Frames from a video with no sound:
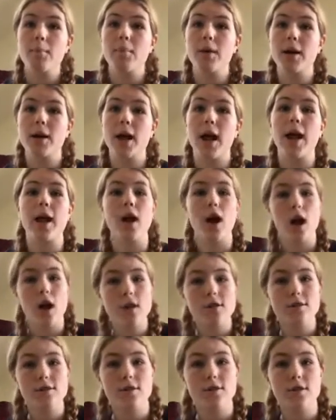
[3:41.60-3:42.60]
but I
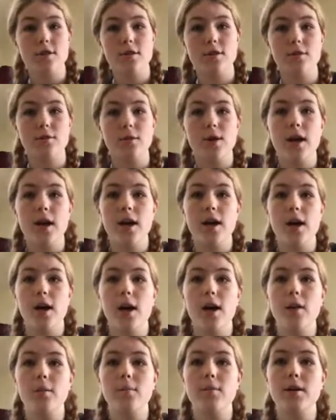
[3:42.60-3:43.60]
also
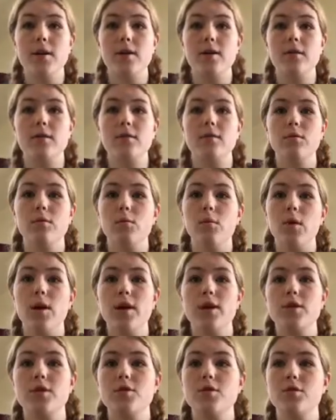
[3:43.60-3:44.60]

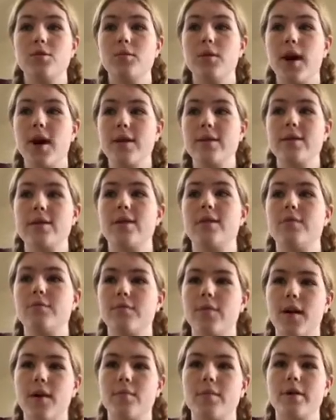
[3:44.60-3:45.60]
want to
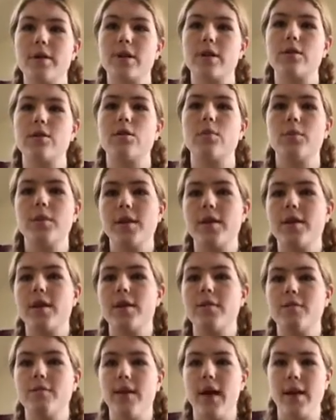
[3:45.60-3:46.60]
identify my dog with
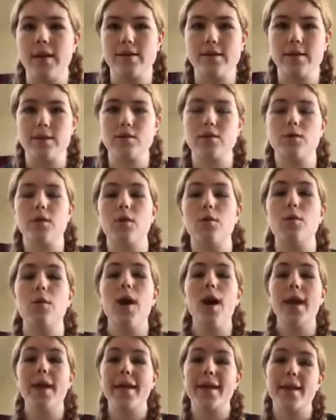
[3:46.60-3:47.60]
a vest. So
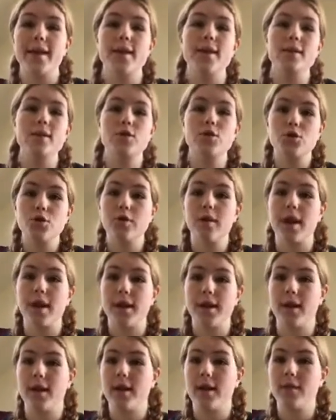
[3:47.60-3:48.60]
in
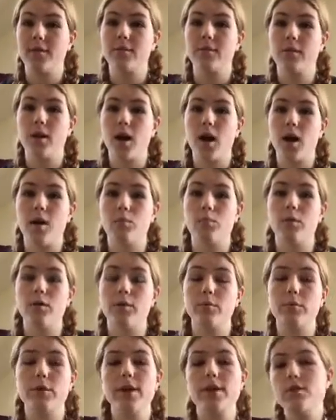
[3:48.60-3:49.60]
training,
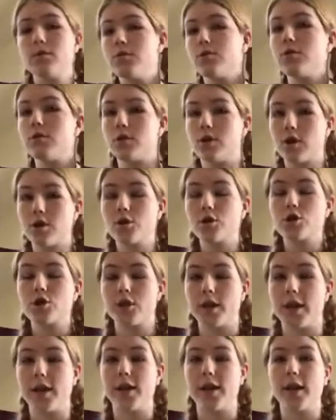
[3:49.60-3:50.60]
when we do start
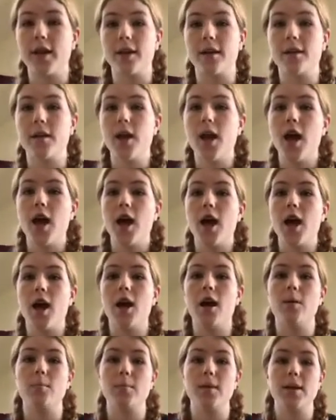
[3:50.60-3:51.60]
training,
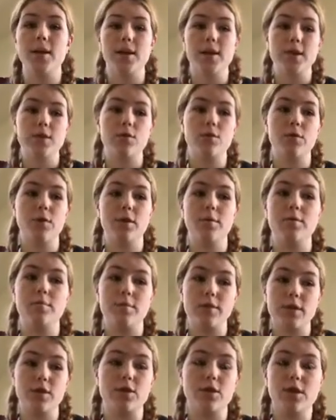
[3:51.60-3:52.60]
it is going to
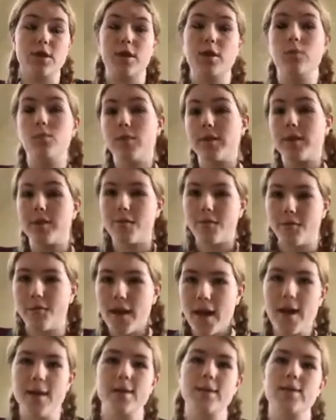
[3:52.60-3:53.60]
be started with a
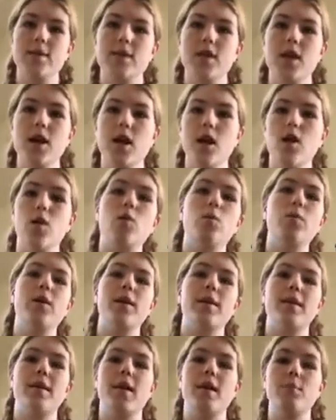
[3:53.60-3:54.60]
vest
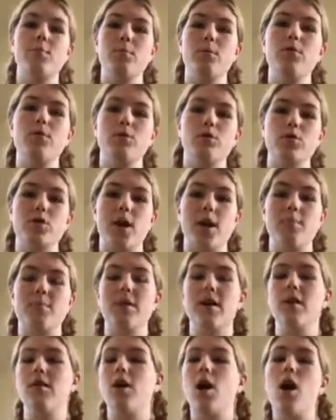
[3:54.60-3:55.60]
with a pull
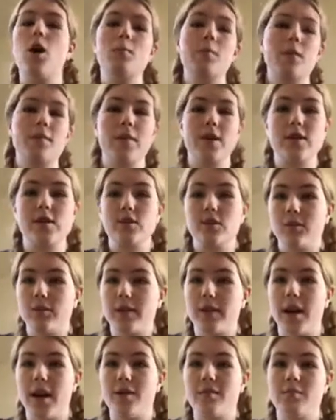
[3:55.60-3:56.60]
strap. Now, all my vests are
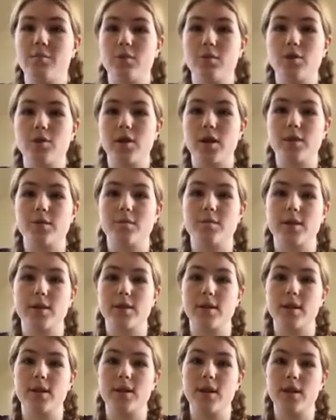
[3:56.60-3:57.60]
going to have pull straps
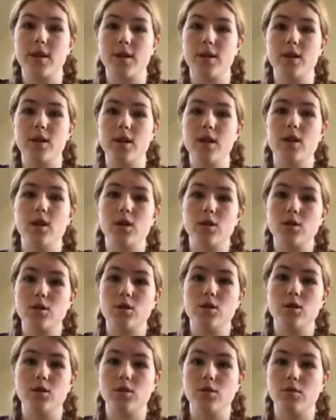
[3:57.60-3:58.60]
because I need
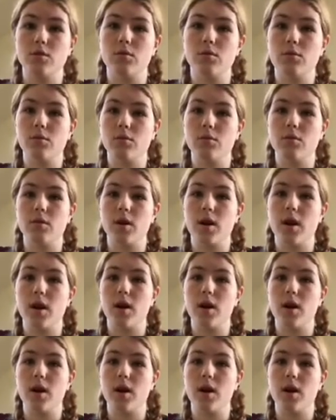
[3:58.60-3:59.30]
to